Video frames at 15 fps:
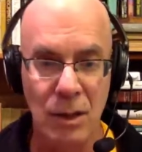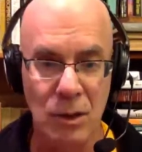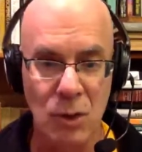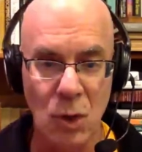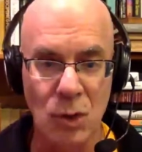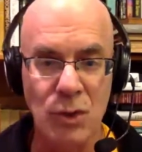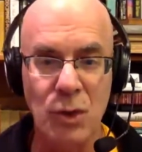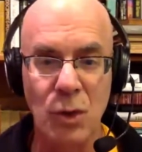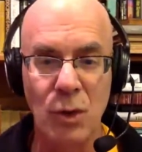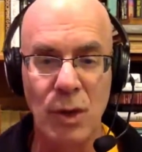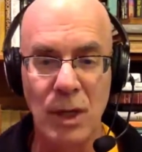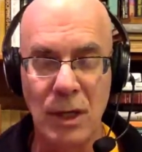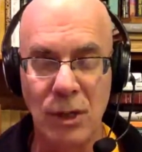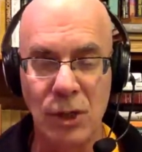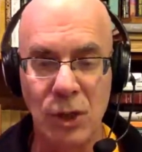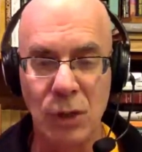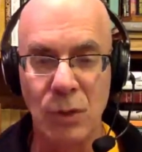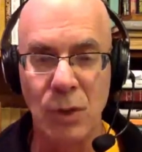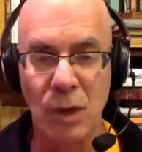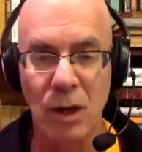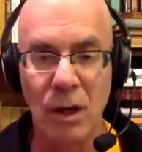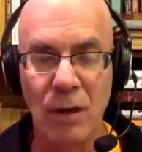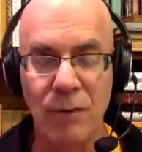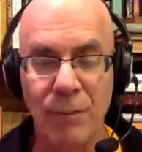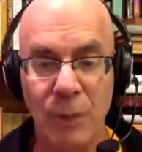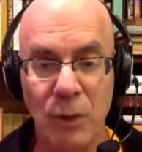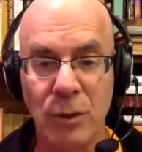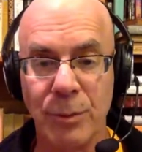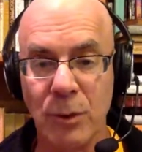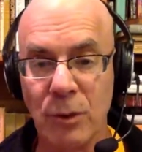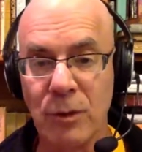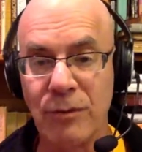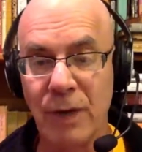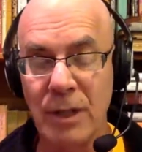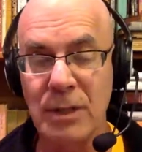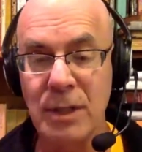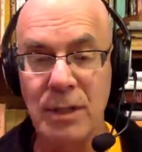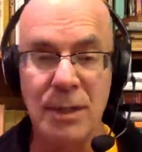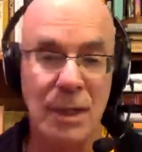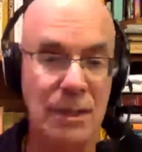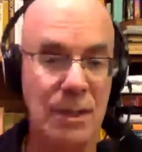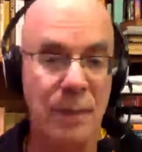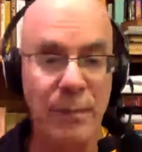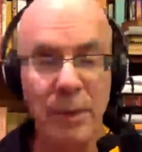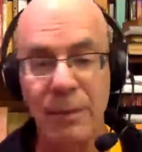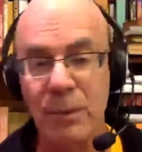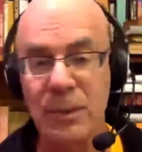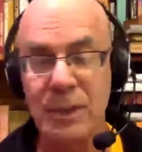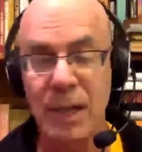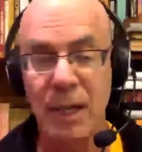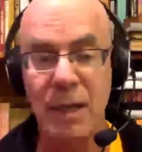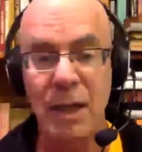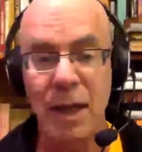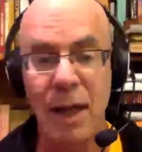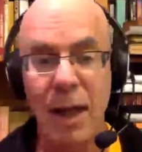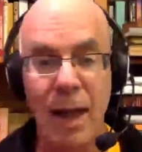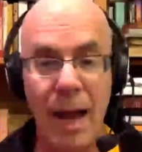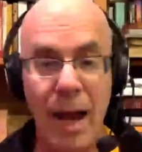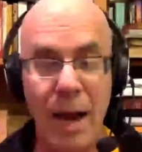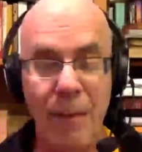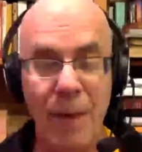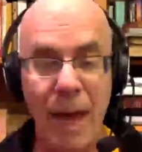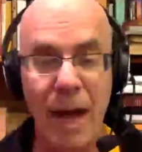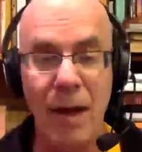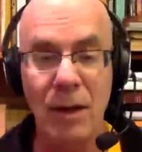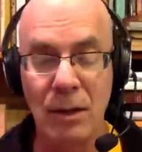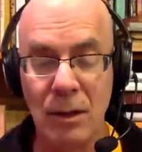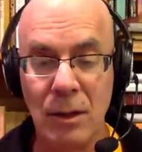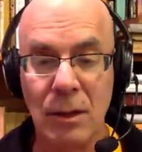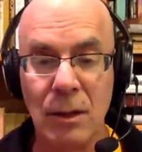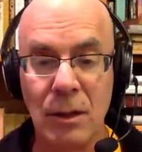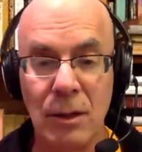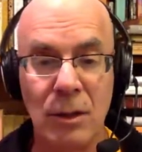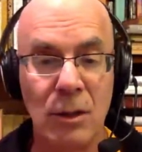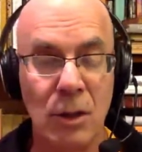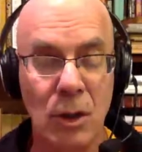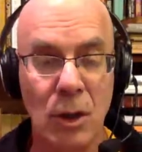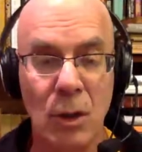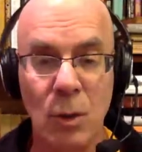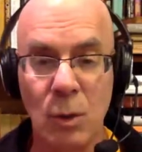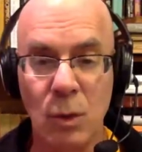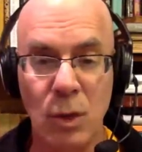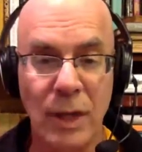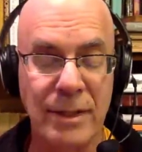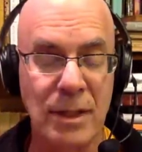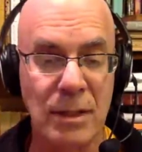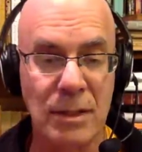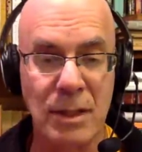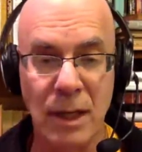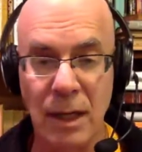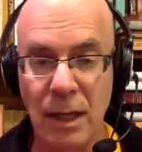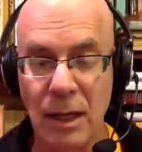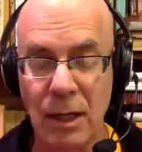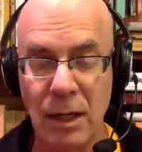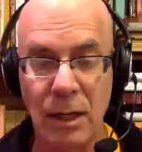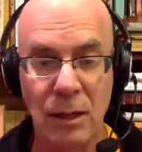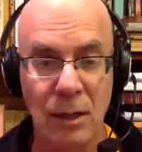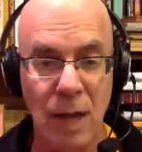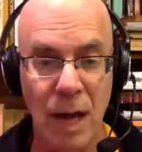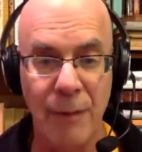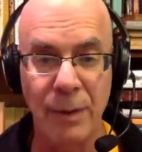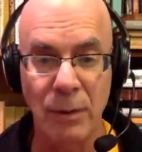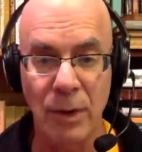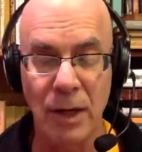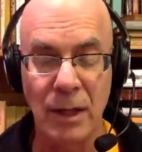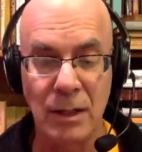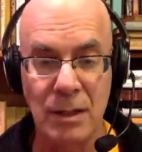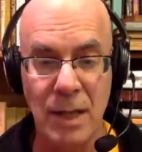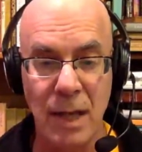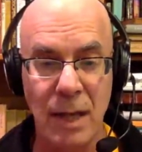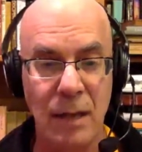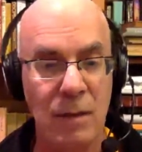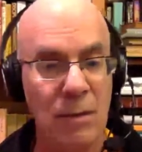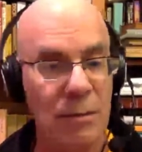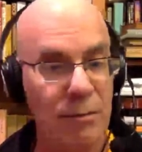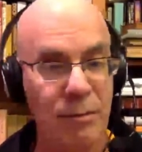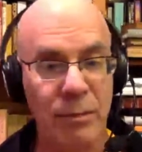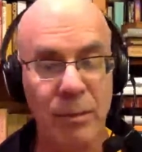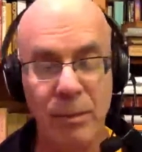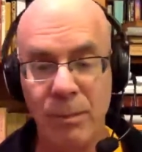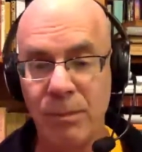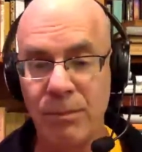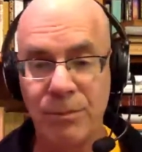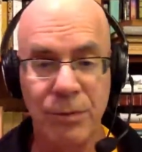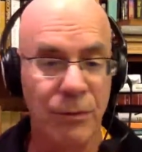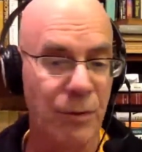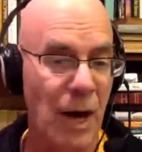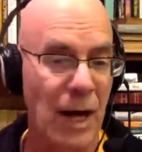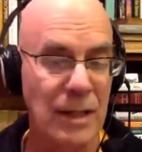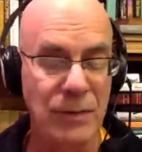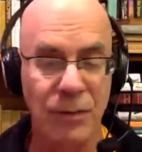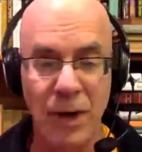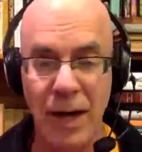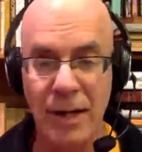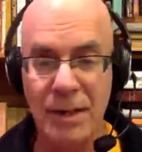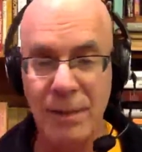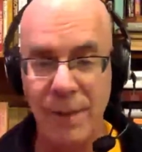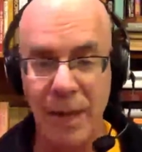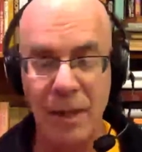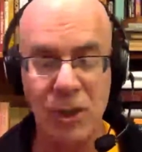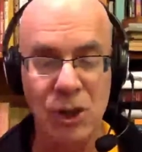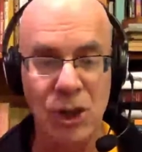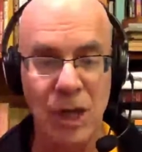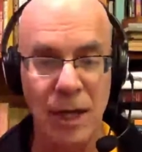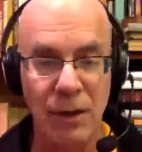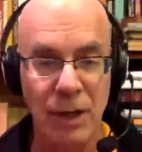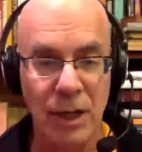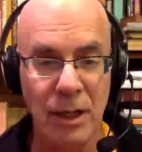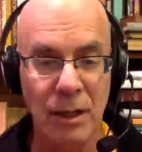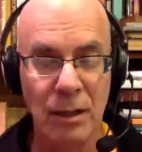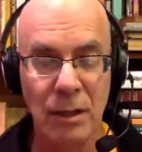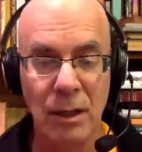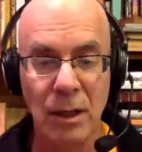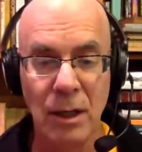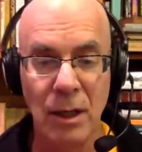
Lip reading: there's also the issue of multiple devices. Now, some people said, how about, licensing and copyright that provides for X amount of sharing?